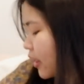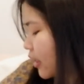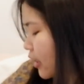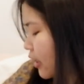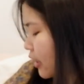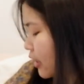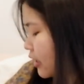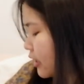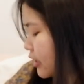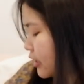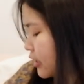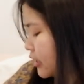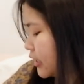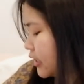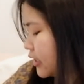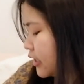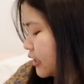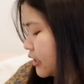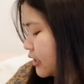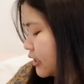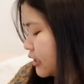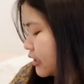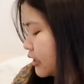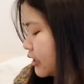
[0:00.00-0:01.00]

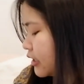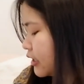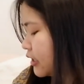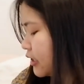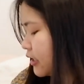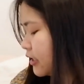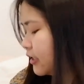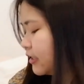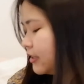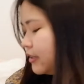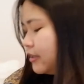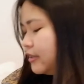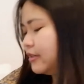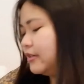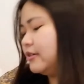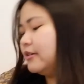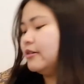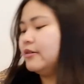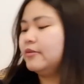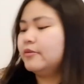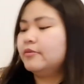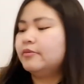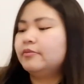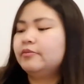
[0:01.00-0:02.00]

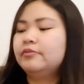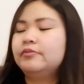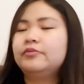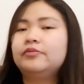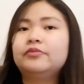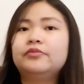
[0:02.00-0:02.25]
[no speech]